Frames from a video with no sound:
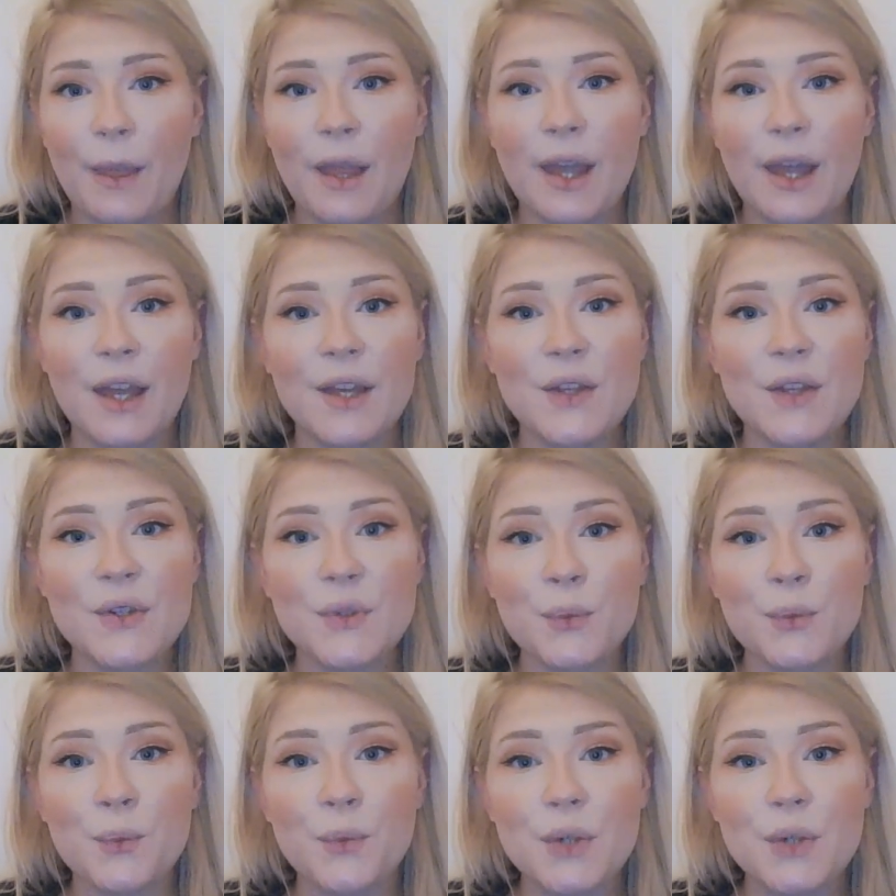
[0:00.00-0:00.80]

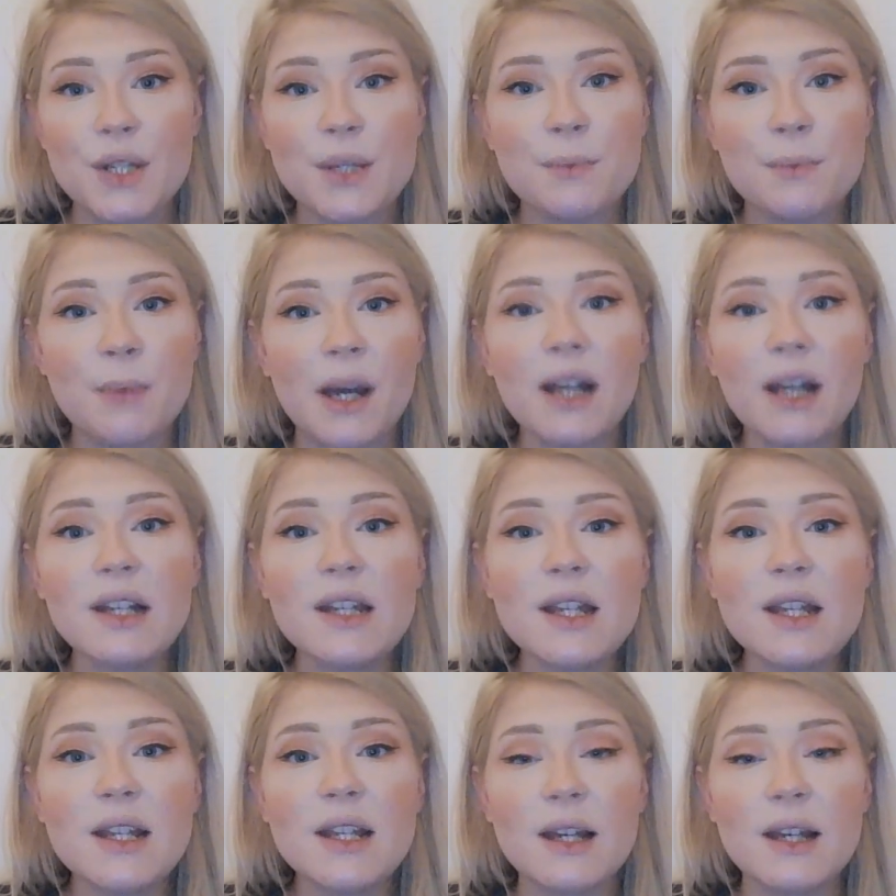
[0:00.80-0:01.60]
is
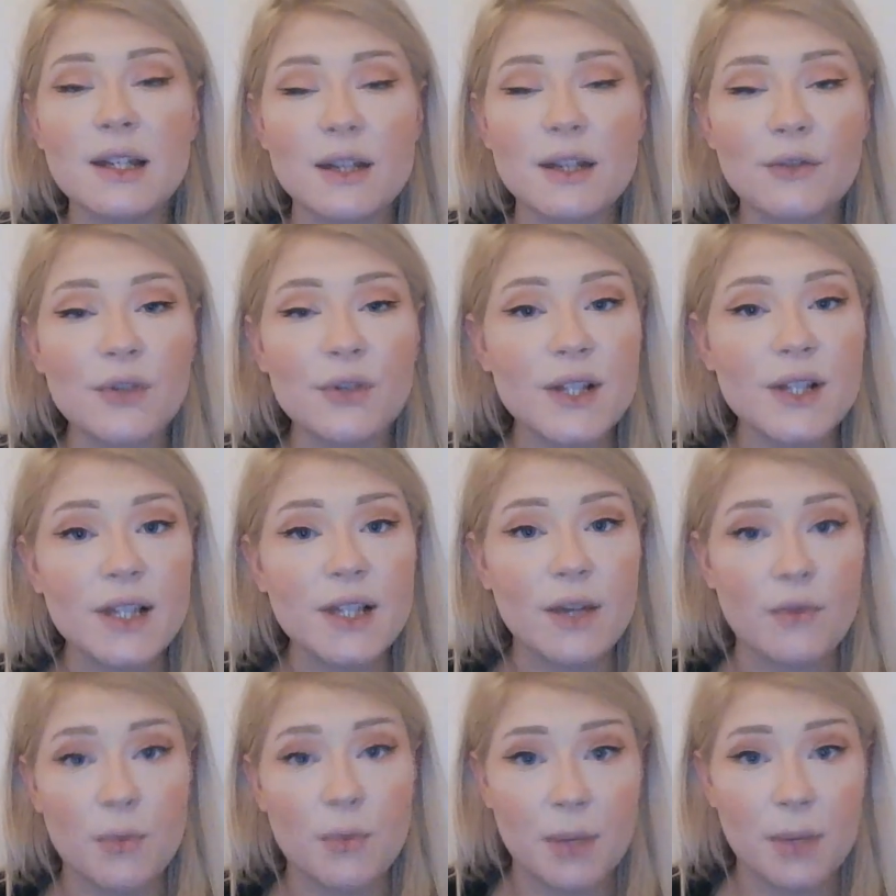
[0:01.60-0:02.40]
respecting a difference
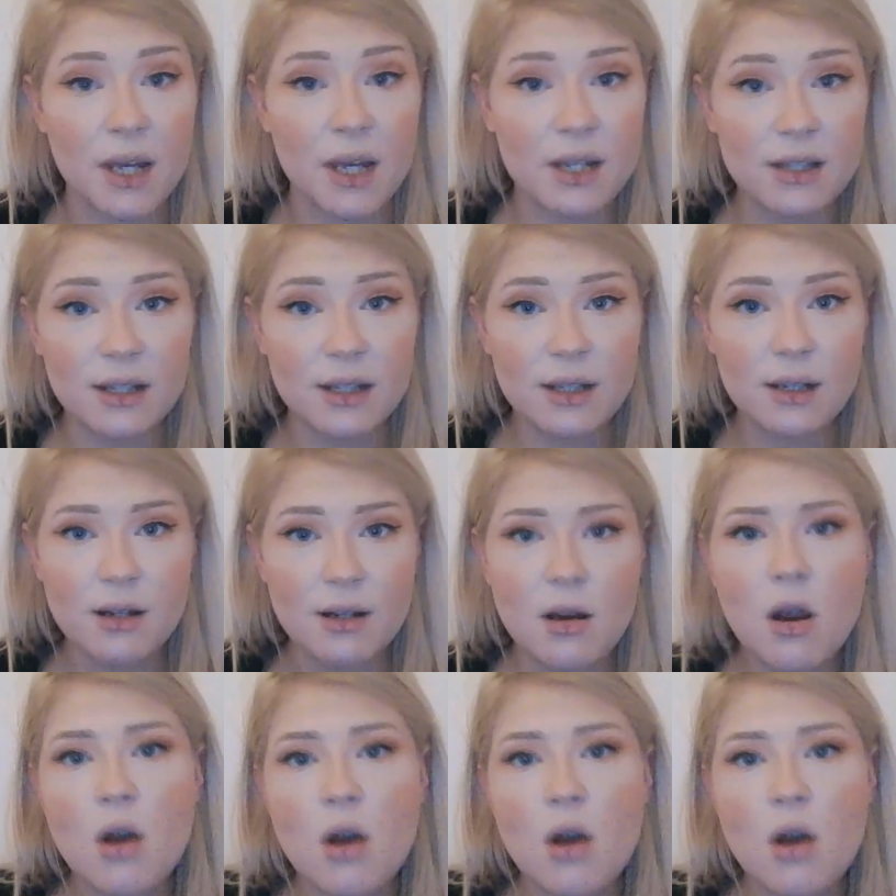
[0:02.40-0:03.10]
of opinion,